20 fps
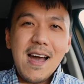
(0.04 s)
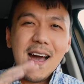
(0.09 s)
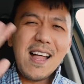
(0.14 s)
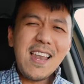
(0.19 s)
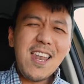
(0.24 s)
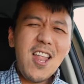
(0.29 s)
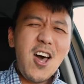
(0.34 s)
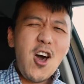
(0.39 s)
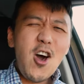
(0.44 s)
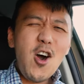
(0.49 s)

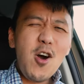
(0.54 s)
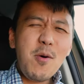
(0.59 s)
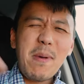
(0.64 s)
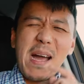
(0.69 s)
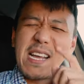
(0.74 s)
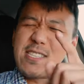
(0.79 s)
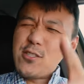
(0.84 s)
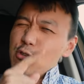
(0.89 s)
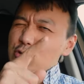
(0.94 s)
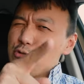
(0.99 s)
Hello,
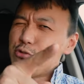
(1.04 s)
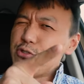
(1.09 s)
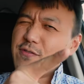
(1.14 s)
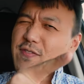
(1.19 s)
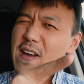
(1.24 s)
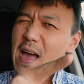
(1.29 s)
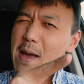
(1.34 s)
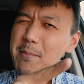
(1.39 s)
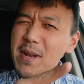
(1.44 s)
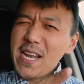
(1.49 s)
my Choo Choo
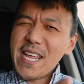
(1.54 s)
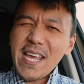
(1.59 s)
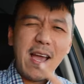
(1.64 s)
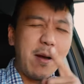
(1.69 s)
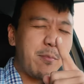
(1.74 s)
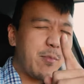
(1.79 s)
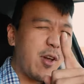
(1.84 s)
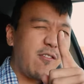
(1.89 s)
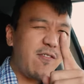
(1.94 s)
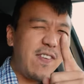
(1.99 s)
family.
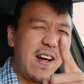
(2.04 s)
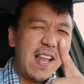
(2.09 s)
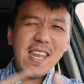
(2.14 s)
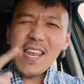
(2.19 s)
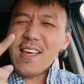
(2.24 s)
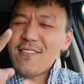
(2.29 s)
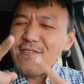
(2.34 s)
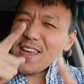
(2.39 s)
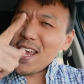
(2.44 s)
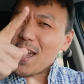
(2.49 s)
I'm your fun
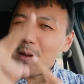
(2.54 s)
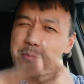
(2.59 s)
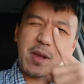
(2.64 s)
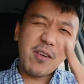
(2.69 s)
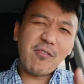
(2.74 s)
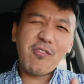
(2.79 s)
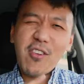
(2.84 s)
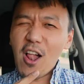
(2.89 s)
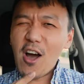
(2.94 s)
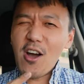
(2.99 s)
loving happy
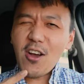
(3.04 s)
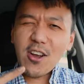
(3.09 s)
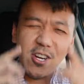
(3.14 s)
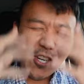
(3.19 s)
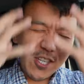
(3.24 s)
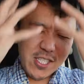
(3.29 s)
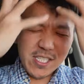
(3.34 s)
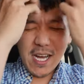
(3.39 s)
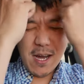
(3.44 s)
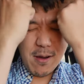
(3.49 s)

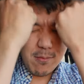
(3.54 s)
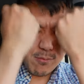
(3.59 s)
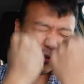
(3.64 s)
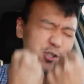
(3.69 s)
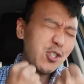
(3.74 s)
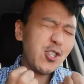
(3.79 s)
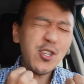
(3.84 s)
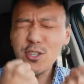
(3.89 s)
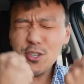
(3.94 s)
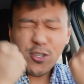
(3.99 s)
vlogger, Tom
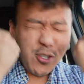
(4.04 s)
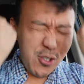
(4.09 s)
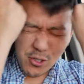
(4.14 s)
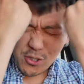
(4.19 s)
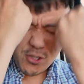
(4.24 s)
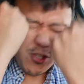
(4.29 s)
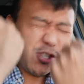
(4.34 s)
Choo